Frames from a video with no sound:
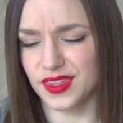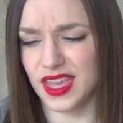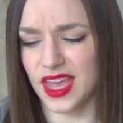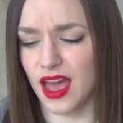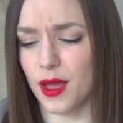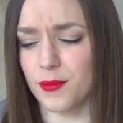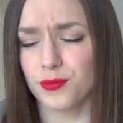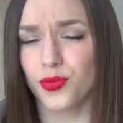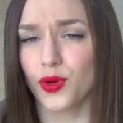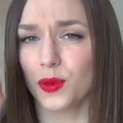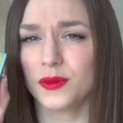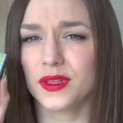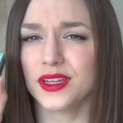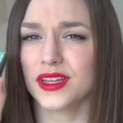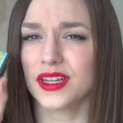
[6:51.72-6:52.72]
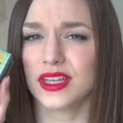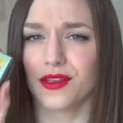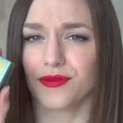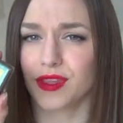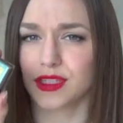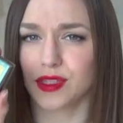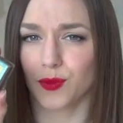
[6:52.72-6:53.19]
yeah, I'm probably going to
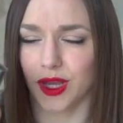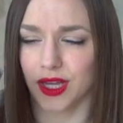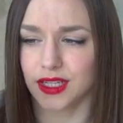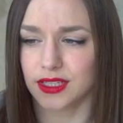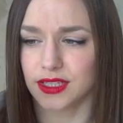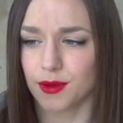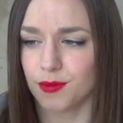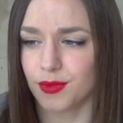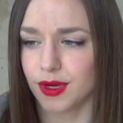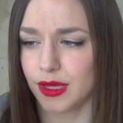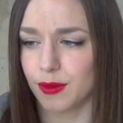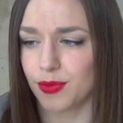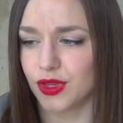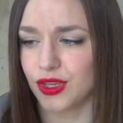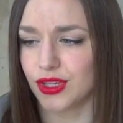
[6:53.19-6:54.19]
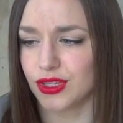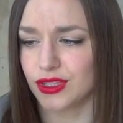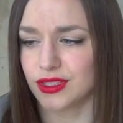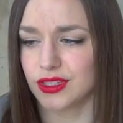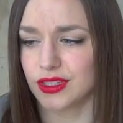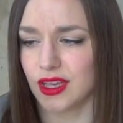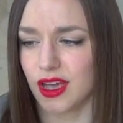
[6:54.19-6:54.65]
give this away to somebody
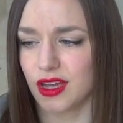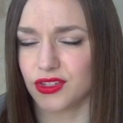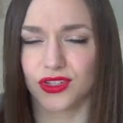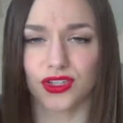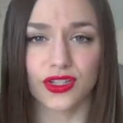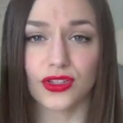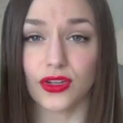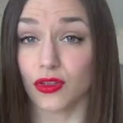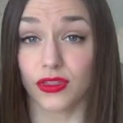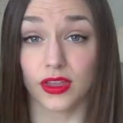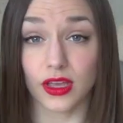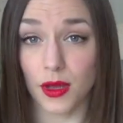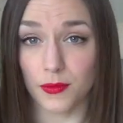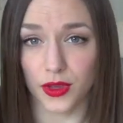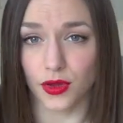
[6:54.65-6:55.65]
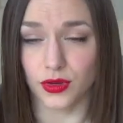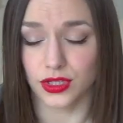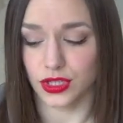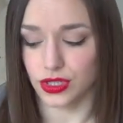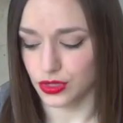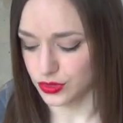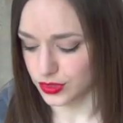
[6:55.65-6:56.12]
because I just don't think I'm going
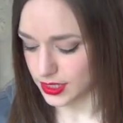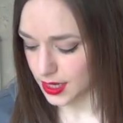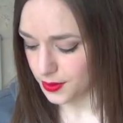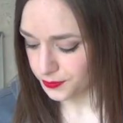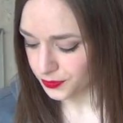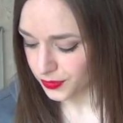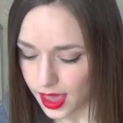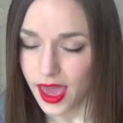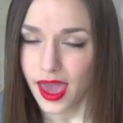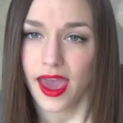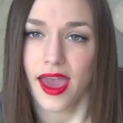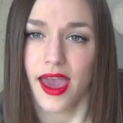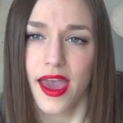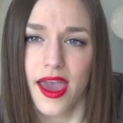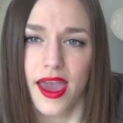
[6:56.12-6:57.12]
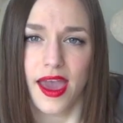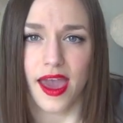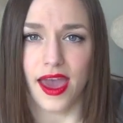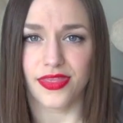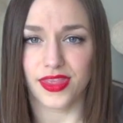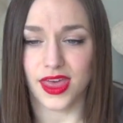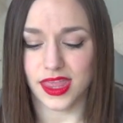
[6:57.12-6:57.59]
to use it.
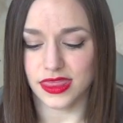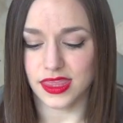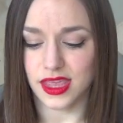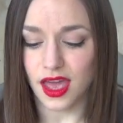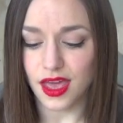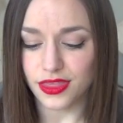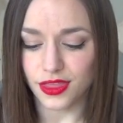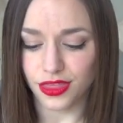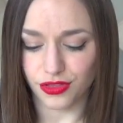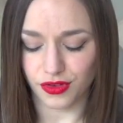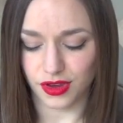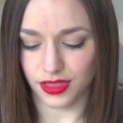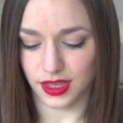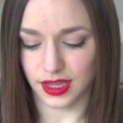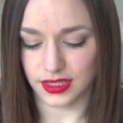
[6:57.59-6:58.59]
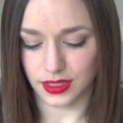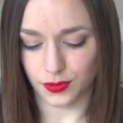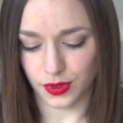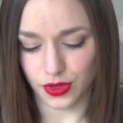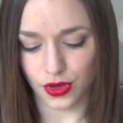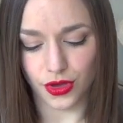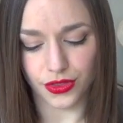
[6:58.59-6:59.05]
And then the other three things that
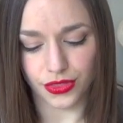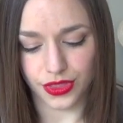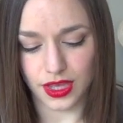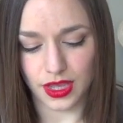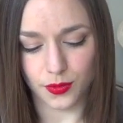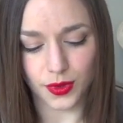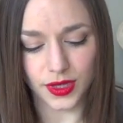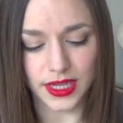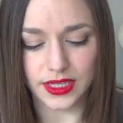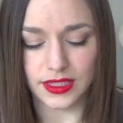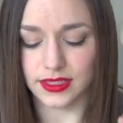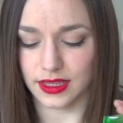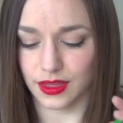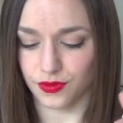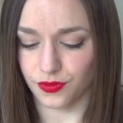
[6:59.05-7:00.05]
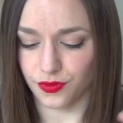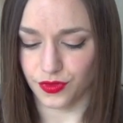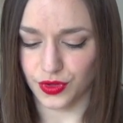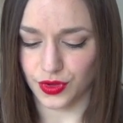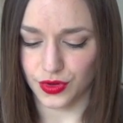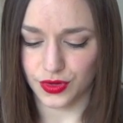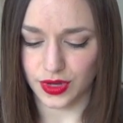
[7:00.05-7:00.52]
we got, the Weleda Skin
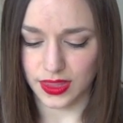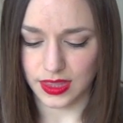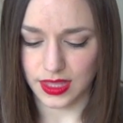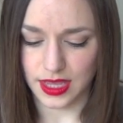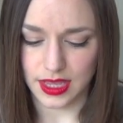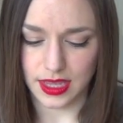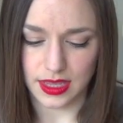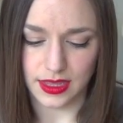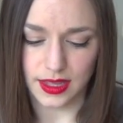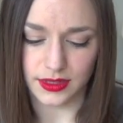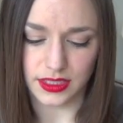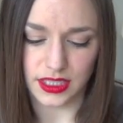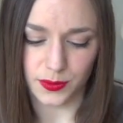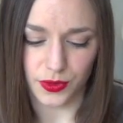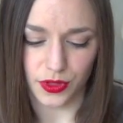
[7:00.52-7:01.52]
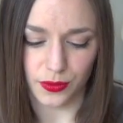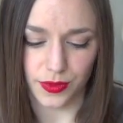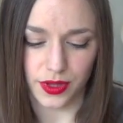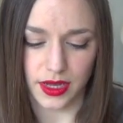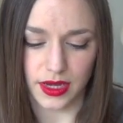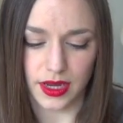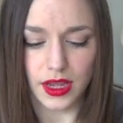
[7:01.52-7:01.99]
Food, the Gelda
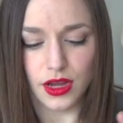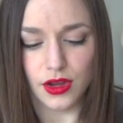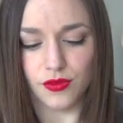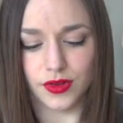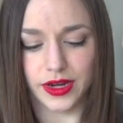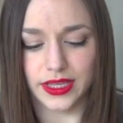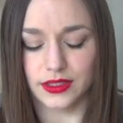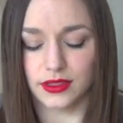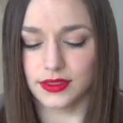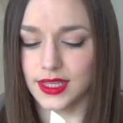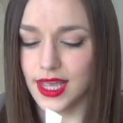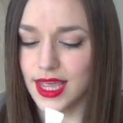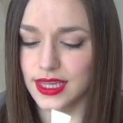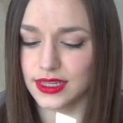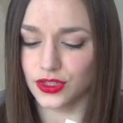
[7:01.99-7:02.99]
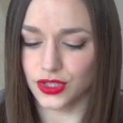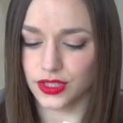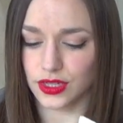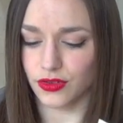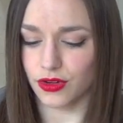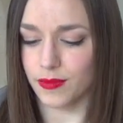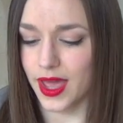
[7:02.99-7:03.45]
Spillman Renaissance Age
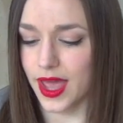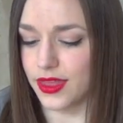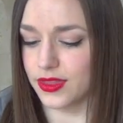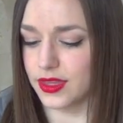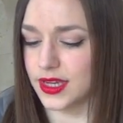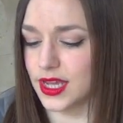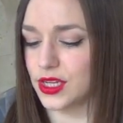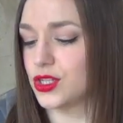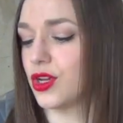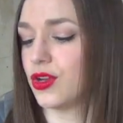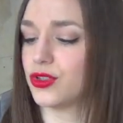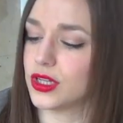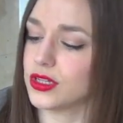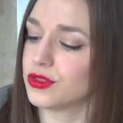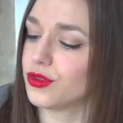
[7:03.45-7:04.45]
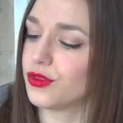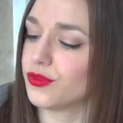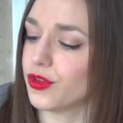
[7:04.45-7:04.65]
Serum, and the Natio Gentle